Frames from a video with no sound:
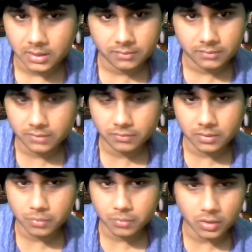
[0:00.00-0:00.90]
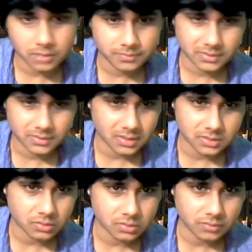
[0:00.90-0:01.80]
even if you are pawn up, it
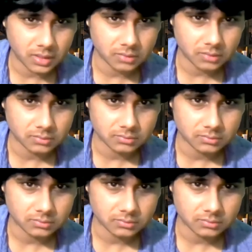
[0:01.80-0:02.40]
has no value.